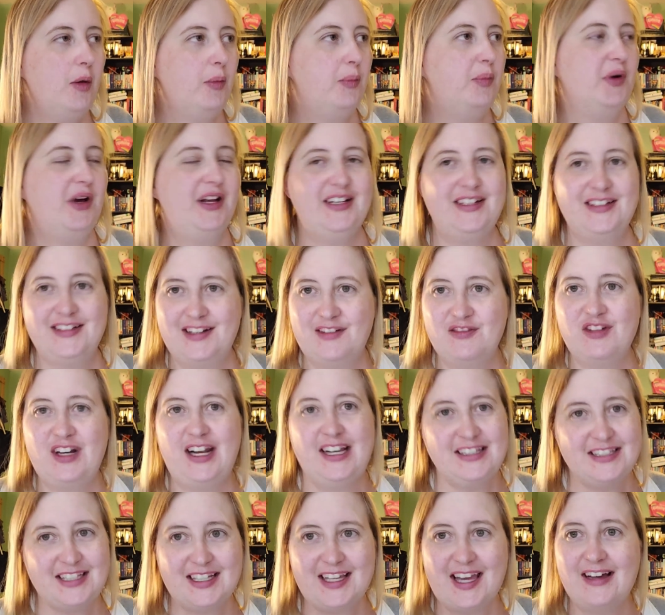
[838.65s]
But
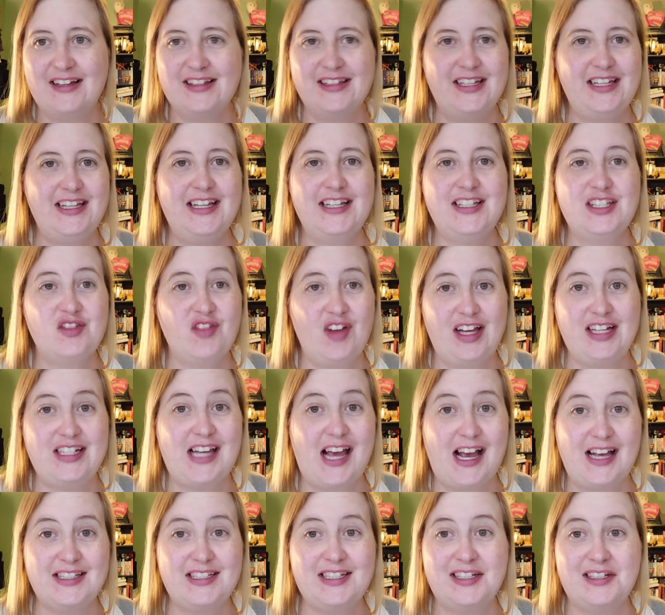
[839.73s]
Vanessa Kelly is
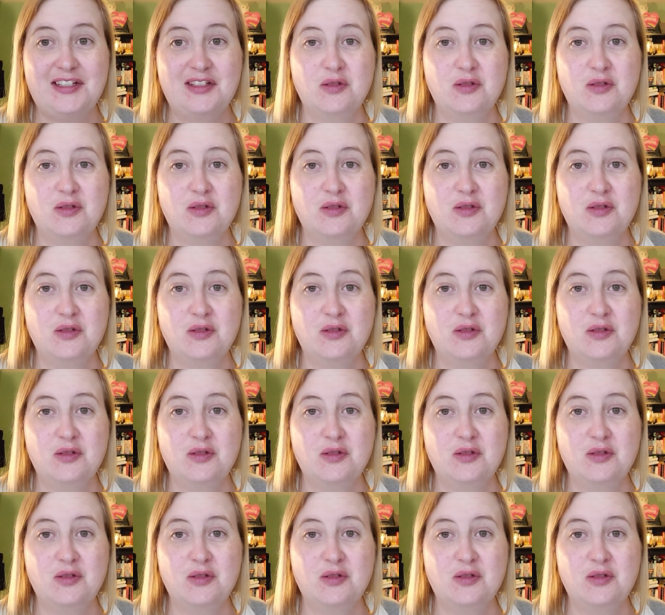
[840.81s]
fantastic